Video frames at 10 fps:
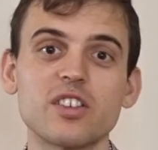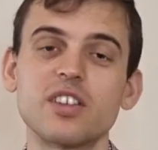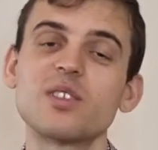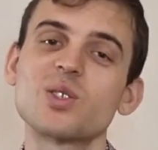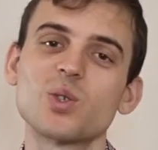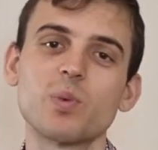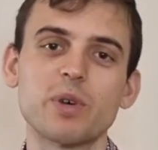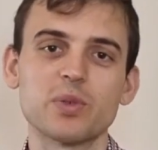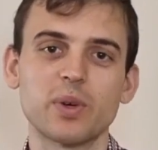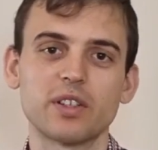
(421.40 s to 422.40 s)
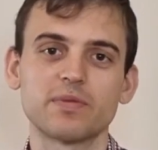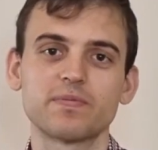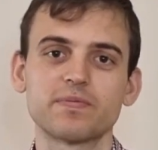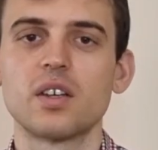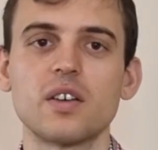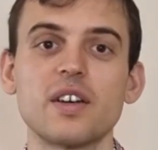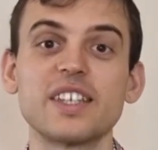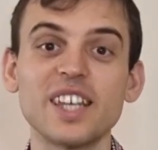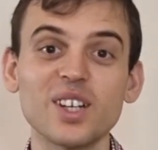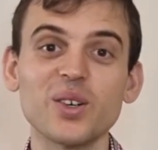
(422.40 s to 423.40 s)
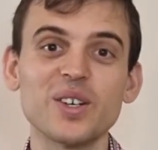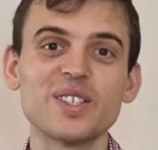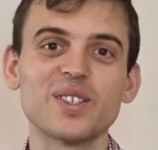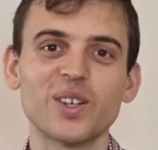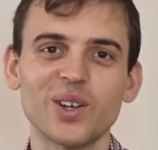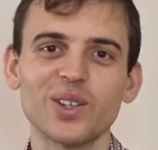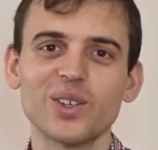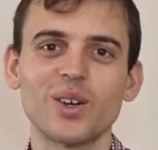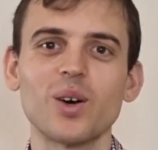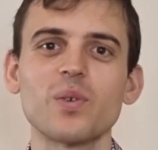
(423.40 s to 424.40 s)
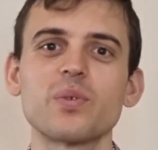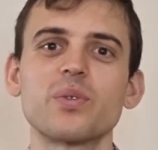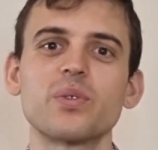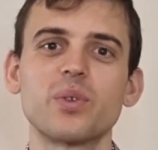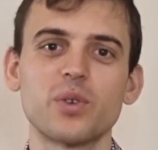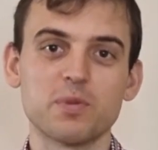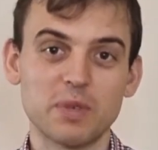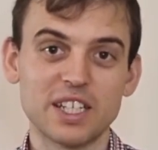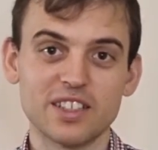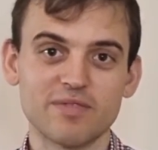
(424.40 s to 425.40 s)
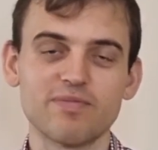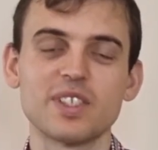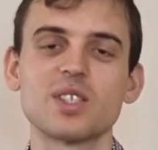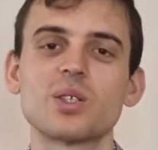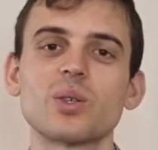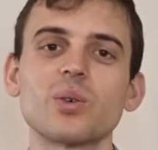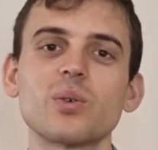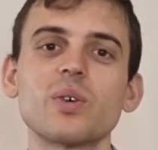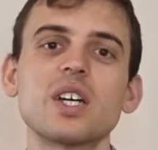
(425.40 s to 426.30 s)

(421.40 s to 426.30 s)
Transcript: and in soup as well. Yellow is the color of the spleen, so